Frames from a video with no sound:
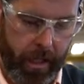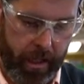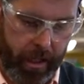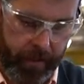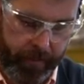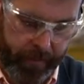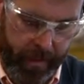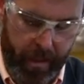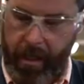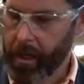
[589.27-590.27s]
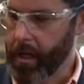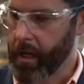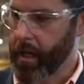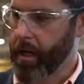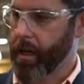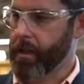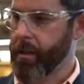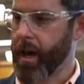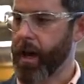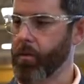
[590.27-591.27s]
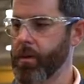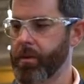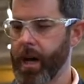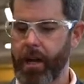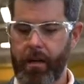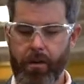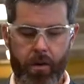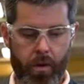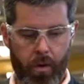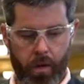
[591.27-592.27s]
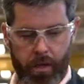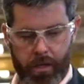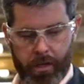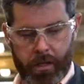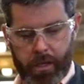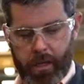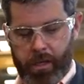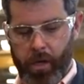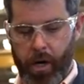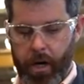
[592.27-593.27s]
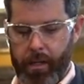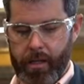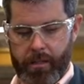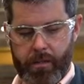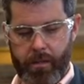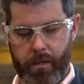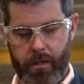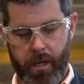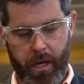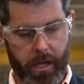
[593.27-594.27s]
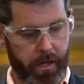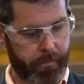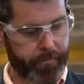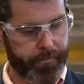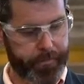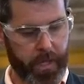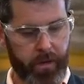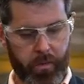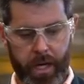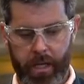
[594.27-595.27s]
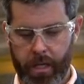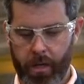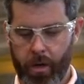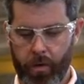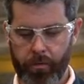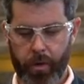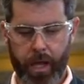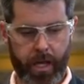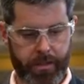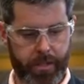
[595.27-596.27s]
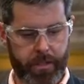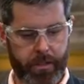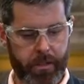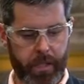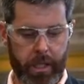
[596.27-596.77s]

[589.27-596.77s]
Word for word: Uh, uh, and now we've got a new guard that's uh, ready to go for next season.